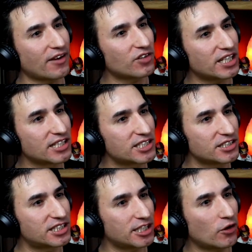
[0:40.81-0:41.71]
Like, oh, everything's
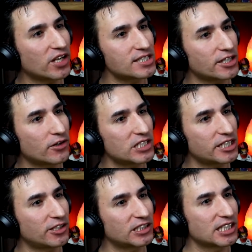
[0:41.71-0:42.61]
definitely serious,
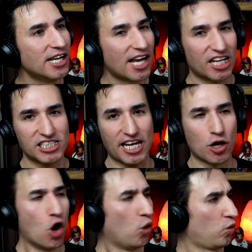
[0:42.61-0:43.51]
serious, serious. And he's
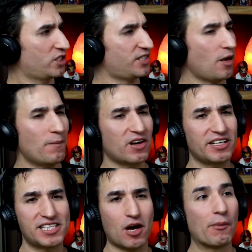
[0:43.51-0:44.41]
like, well,
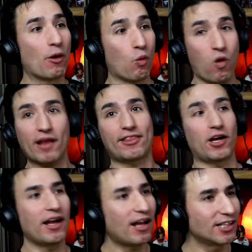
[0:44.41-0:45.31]
somebody tell me what
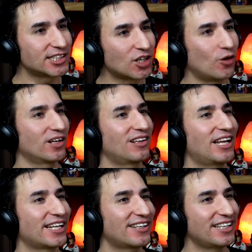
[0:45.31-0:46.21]
the hell is going
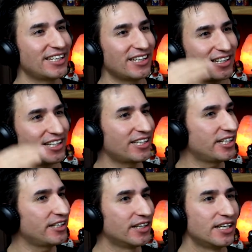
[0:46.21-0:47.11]
on. Like, he,
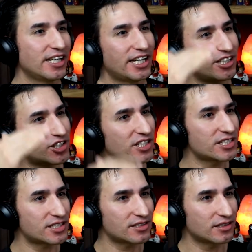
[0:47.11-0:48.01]
he, he
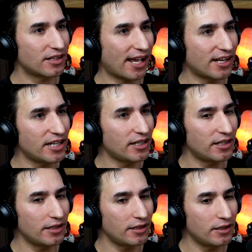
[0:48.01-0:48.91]
just... And
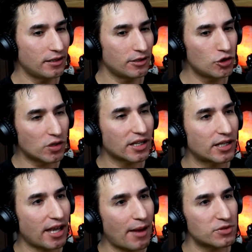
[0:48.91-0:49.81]
he, you
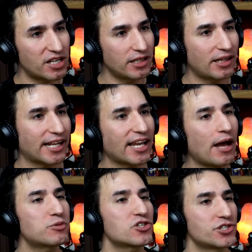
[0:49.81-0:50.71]
can cap, he like
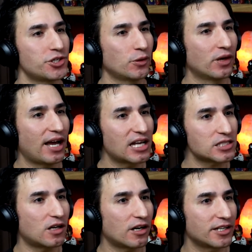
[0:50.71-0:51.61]
captures you
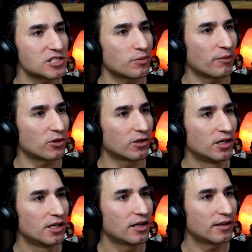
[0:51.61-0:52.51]
as an audience member.
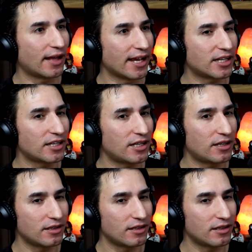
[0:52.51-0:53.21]
Like,